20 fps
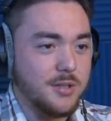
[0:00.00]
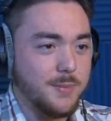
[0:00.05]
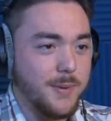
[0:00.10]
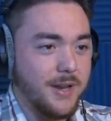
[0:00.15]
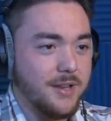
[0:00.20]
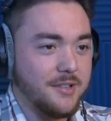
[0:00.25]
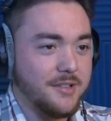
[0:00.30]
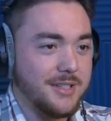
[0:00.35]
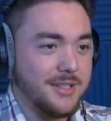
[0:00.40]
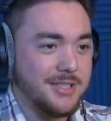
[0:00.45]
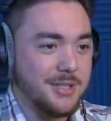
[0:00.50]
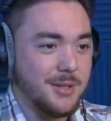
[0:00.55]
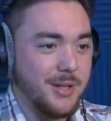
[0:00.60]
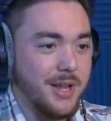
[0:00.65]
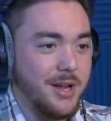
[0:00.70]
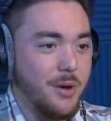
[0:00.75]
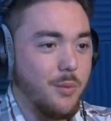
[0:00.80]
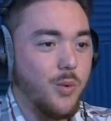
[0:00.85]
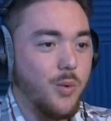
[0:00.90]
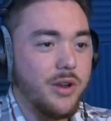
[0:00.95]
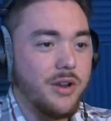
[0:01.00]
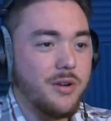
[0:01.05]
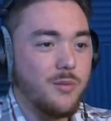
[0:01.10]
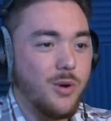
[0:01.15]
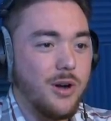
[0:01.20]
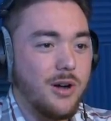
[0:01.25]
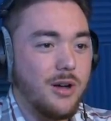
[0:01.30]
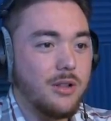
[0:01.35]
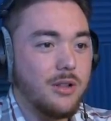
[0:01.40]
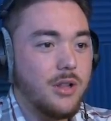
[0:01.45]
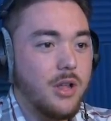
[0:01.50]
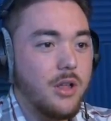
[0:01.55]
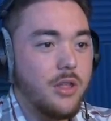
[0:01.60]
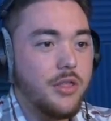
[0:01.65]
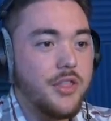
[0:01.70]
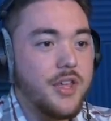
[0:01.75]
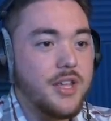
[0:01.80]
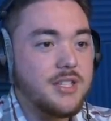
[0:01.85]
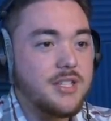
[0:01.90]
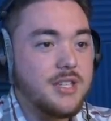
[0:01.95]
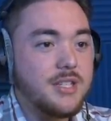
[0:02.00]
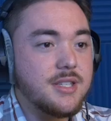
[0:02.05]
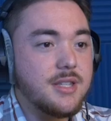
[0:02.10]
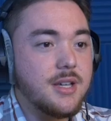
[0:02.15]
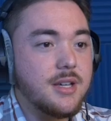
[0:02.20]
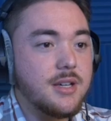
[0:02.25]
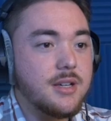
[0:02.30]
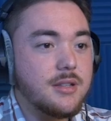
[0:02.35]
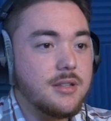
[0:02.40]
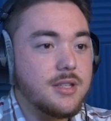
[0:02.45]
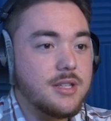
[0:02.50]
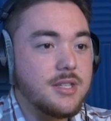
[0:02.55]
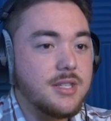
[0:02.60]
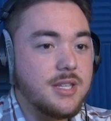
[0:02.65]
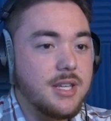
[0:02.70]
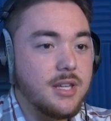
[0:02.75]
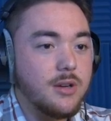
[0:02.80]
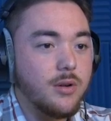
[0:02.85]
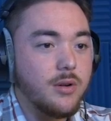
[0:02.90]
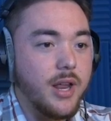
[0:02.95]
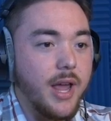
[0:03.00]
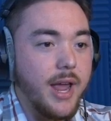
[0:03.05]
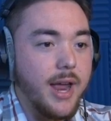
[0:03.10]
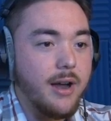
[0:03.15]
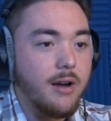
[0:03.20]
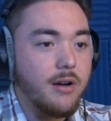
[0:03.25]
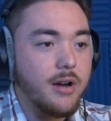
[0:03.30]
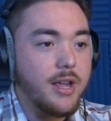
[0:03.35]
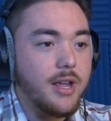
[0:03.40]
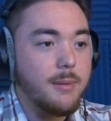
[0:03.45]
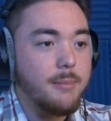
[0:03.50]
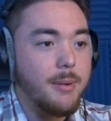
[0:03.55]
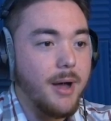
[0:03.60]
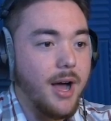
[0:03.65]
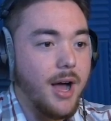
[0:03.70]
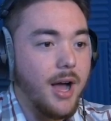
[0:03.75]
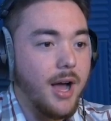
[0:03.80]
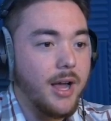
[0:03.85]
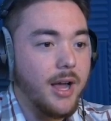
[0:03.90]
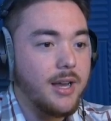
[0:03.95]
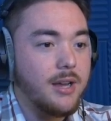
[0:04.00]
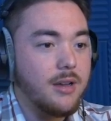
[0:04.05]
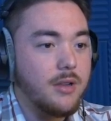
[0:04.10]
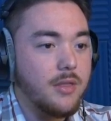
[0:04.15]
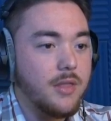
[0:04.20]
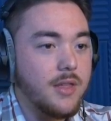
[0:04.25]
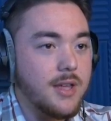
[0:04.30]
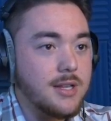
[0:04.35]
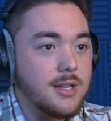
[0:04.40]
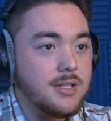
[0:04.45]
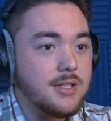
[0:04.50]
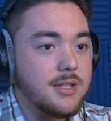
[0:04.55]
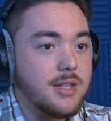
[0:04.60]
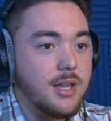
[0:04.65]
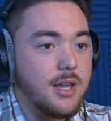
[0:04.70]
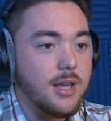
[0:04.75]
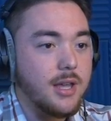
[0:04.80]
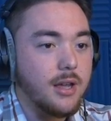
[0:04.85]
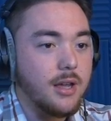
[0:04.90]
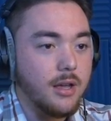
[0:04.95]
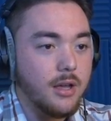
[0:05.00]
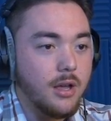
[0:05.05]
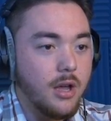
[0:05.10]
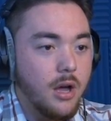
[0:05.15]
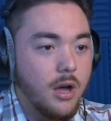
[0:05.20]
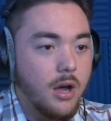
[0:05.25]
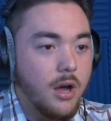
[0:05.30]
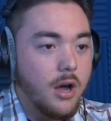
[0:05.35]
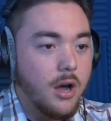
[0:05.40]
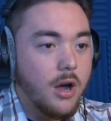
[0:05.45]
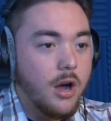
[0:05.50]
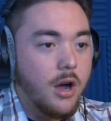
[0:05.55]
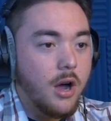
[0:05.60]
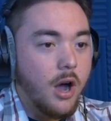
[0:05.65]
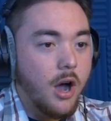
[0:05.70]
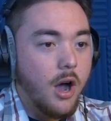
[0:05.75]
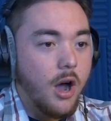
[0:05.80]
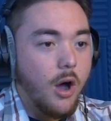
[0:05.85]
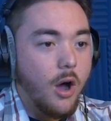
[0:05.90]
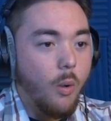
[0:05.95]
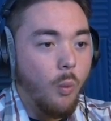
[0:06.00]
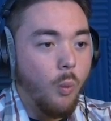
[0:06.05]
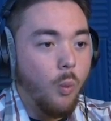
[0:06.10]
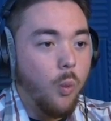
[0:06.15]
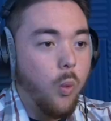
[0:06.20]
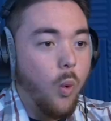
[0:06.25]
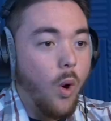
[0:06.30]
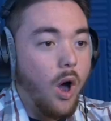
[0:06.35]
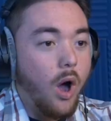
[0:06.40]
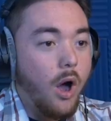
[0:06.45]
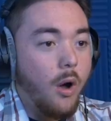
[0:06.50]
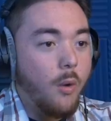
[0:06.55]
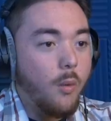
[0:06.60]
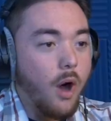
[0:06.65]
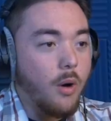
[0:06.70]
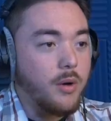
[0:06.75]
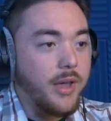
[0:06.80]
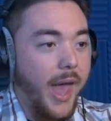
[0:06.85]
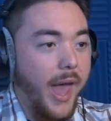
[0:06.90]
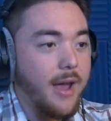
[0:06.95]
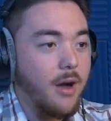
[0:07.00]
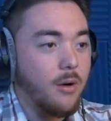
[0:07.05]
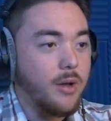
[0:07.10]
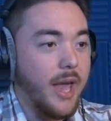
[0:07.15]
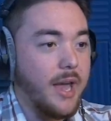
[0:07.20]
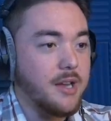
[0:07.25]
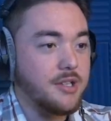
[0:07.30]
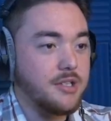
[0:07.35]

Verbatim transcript: but it's also like a wooden wall. This is the secret area behind this thing. Whoa, okay,